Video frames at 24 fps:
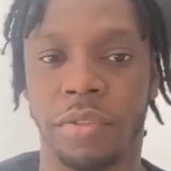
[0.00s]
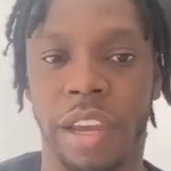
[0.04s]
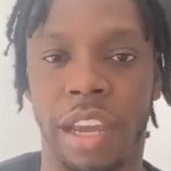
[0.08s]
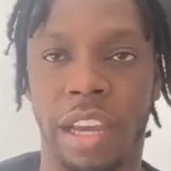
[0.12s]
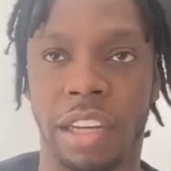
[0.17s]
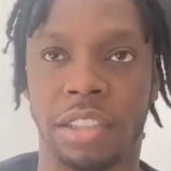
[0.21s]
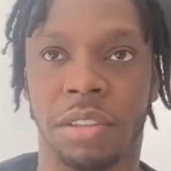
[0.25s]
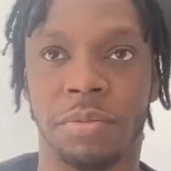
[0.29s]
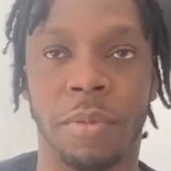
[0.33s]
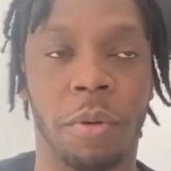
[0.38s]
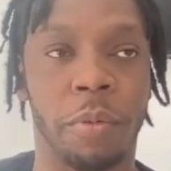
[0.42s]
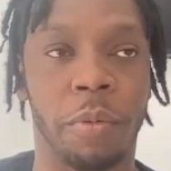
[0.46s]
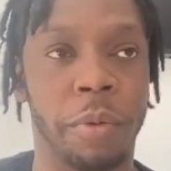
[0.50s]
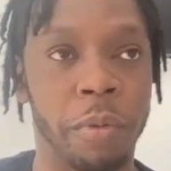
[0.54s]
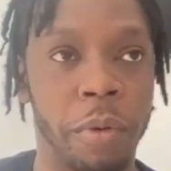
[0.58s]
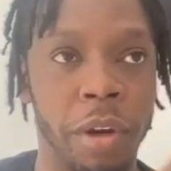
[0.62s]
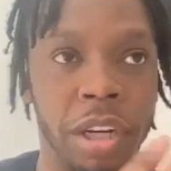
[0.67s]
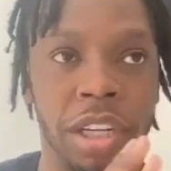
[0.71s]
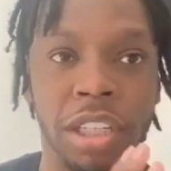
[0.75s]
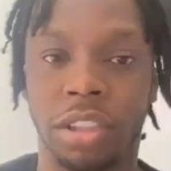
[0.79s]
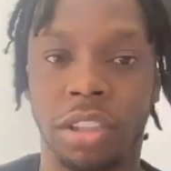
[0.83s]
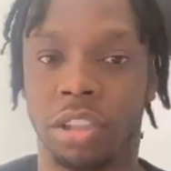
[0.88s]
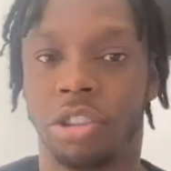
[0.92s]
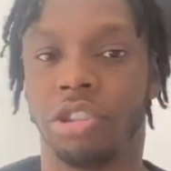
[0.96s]
eczema, we
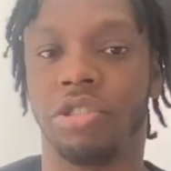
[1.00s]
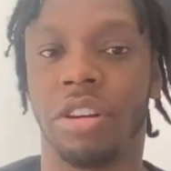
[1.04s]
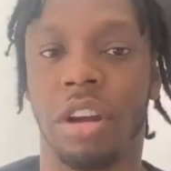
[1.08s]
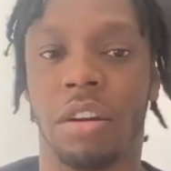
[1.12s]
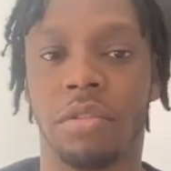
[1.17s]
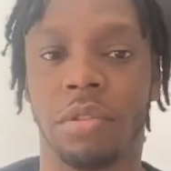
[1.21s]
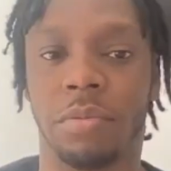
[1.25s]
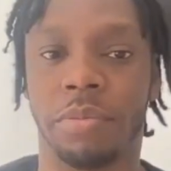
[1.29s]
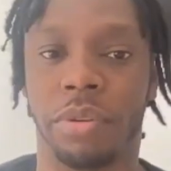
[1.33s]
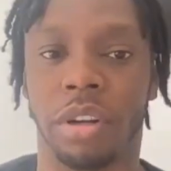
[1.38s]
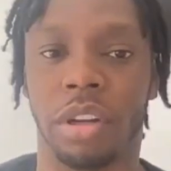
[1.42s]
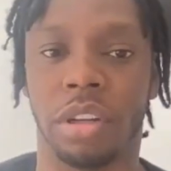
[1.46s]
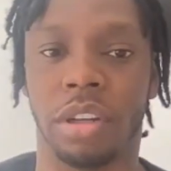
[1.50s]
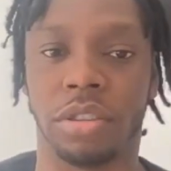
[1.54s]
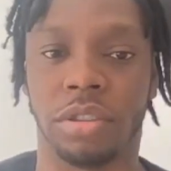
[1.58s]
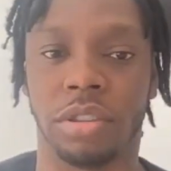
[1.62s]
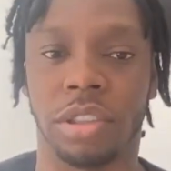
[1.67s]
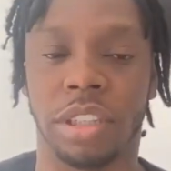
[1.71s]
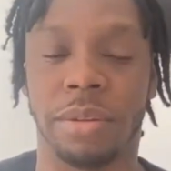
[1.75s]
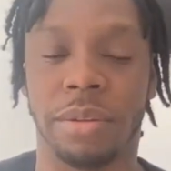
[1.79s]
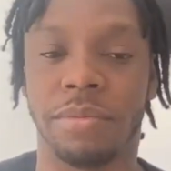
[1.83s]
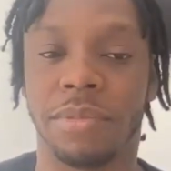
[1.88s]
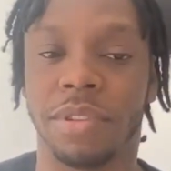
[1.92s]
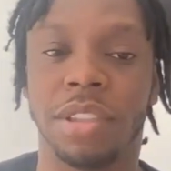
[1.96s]
wanted to trial the products on
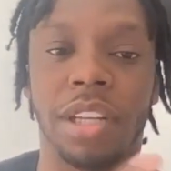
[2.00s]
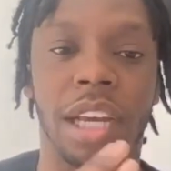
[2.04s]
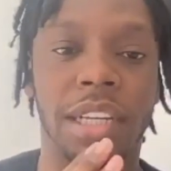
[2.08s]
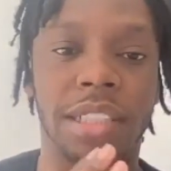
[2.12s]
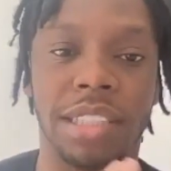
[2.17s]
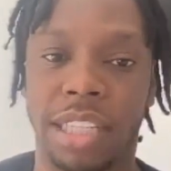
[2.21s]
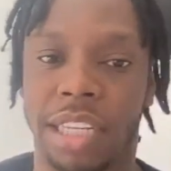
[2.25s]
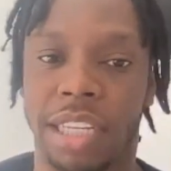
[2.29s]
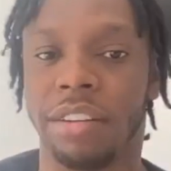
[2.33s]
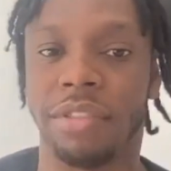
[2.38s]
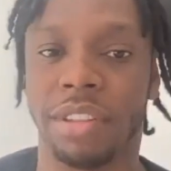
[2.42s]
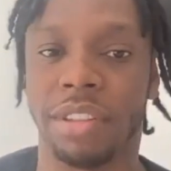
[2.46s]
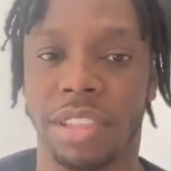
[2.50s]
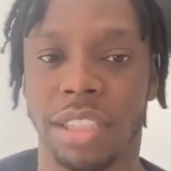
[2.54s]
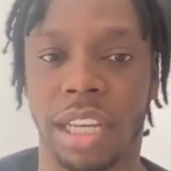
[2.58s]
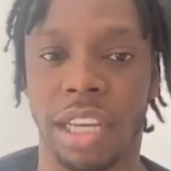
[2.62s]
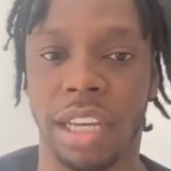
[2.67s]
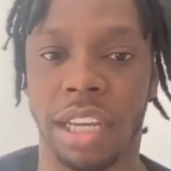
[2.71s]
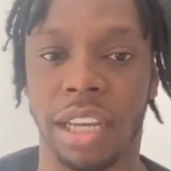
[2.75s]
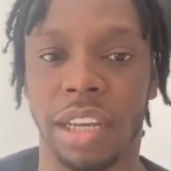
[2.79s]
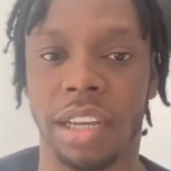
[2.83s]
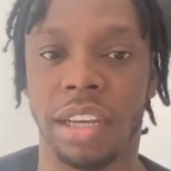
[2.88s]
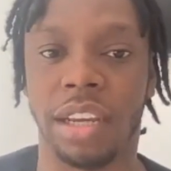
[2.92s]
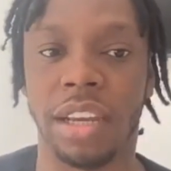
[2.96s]
them. Does it irritate
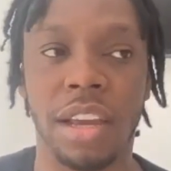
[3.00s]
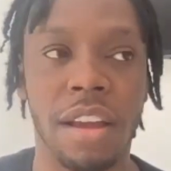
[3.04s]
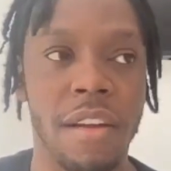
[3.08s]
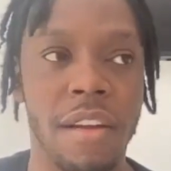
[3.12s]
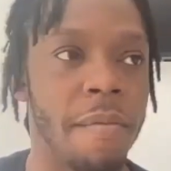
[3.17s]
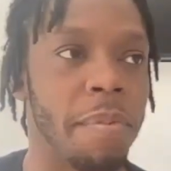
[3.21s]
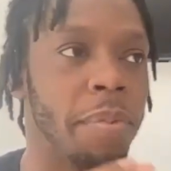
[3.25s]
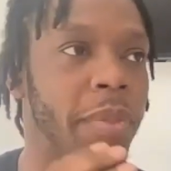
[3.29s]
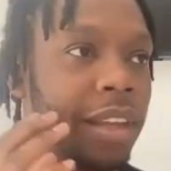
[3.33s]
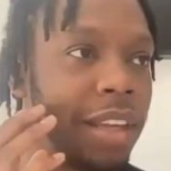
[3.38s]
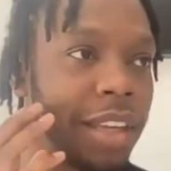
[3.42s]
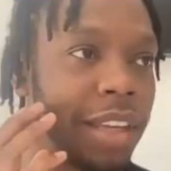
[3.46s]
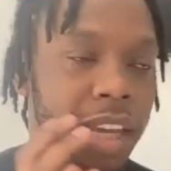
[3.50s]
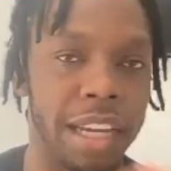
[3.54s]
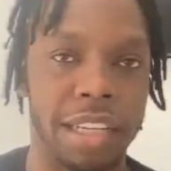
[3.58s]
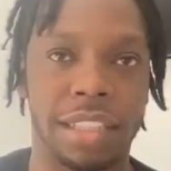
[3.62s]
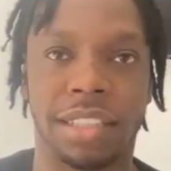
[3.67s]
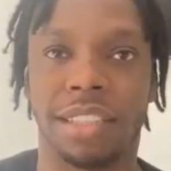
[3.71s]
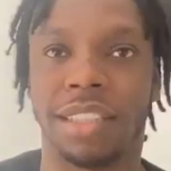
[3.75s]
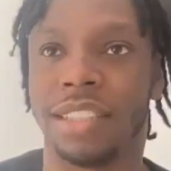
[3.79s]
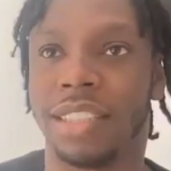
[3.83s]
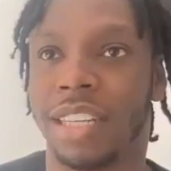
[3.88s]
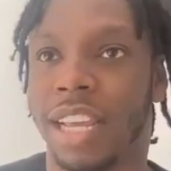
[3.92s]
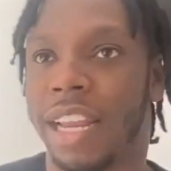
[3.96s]
it?
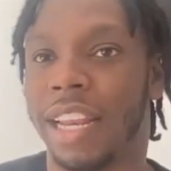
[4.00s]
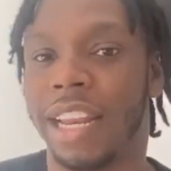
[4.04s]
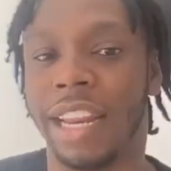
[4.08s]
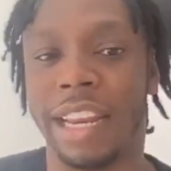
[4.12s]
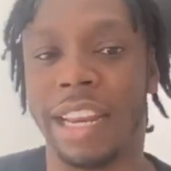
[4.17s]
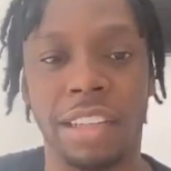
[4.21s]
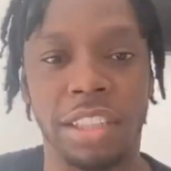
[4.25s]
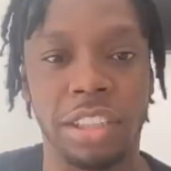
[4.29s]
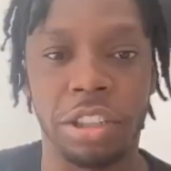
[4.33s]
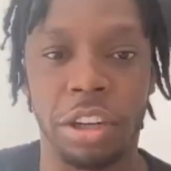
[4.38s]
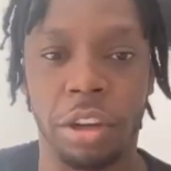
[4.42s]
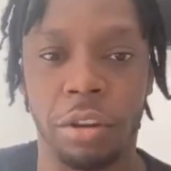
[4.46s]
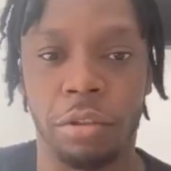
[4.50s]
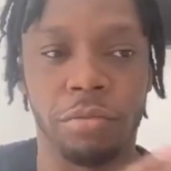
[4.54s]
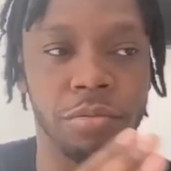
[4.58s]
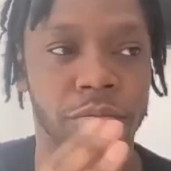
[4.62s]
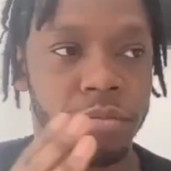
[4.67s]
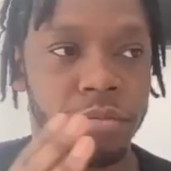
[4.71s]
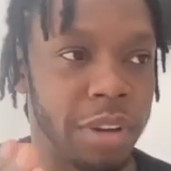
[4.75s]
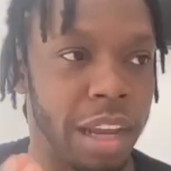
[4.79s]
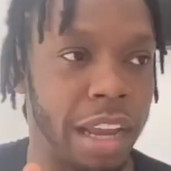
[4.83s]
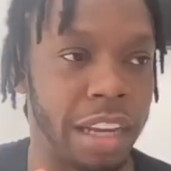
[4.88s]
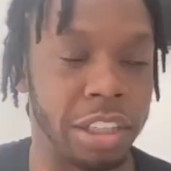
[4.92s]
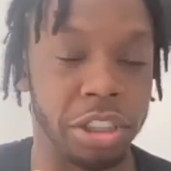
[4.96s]
Yes. And then, you know,
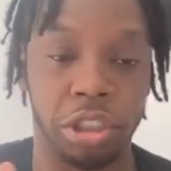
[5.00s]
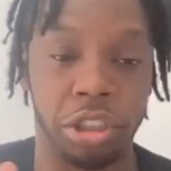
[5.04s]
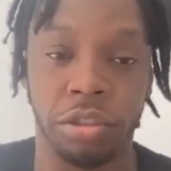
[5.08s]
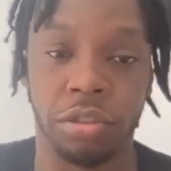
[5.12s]
as you